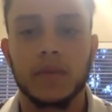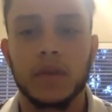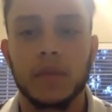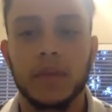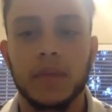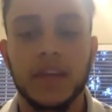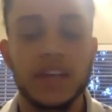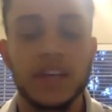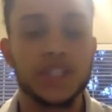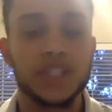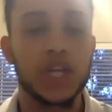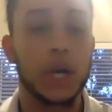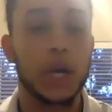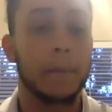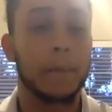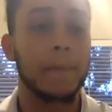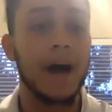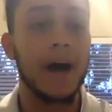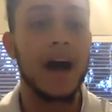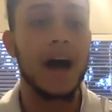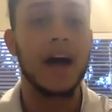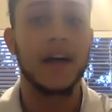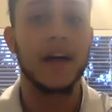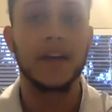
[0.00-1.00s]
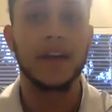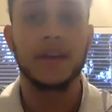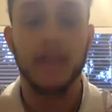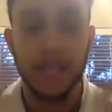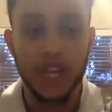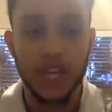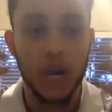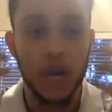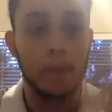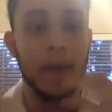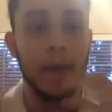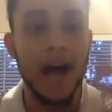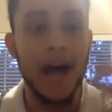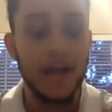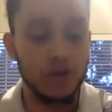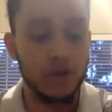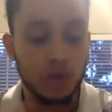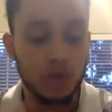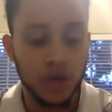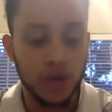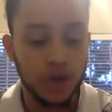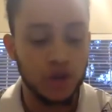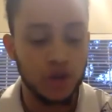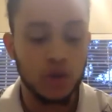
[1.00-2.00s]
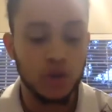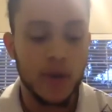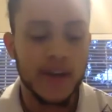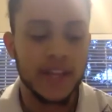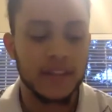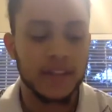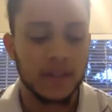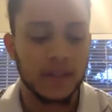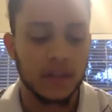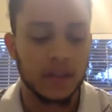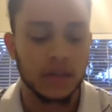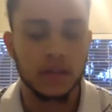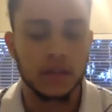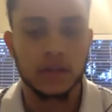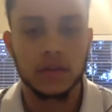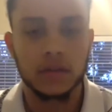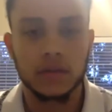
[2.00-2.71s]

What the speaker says: Because in your mind, you can do anything.